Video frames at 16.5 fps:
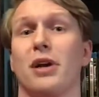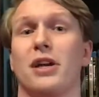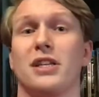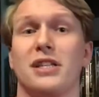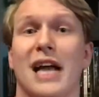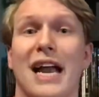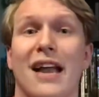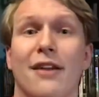
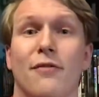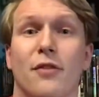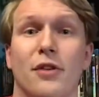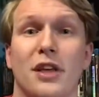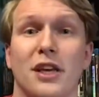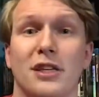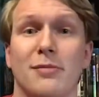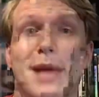excited for
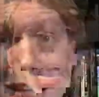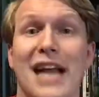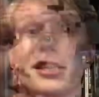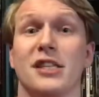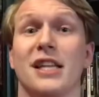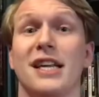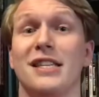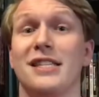this
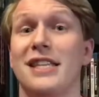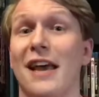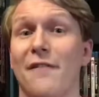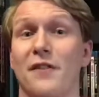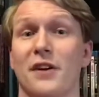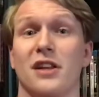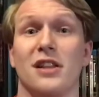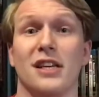match and they
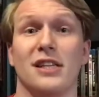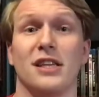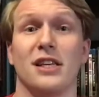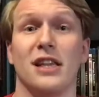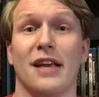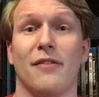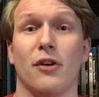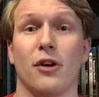definitely
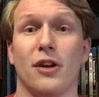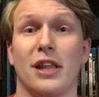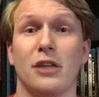delivered.